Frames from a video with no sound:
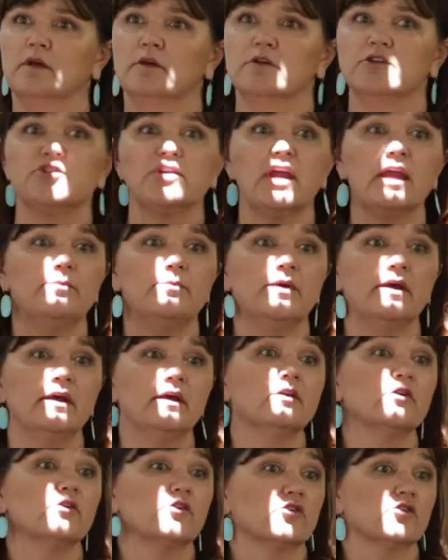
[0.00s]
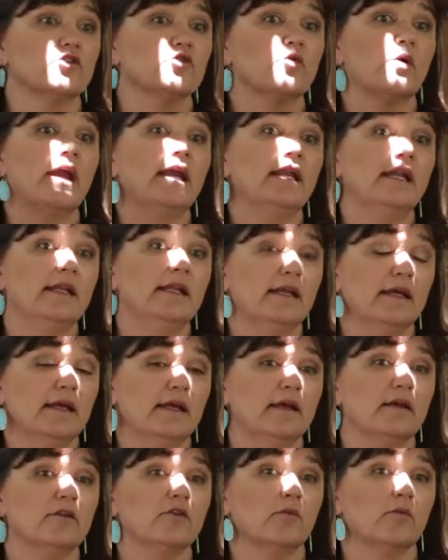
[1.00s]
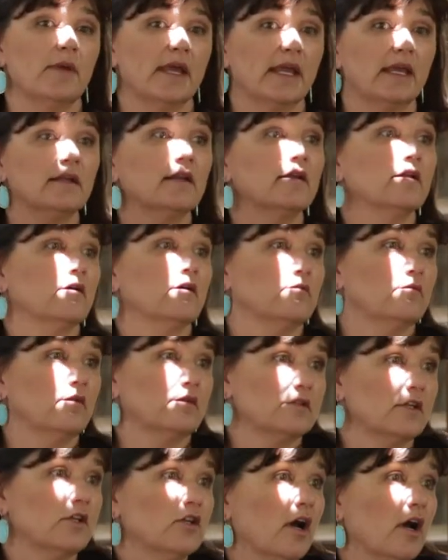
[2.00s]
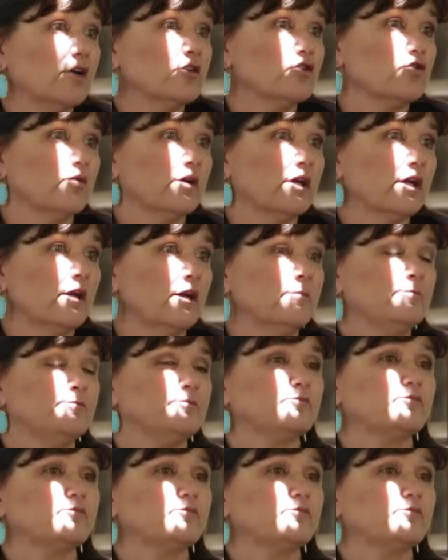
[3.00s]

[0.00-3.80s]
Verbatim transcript: shape it, or you're training it, you're making it, it's a young tree.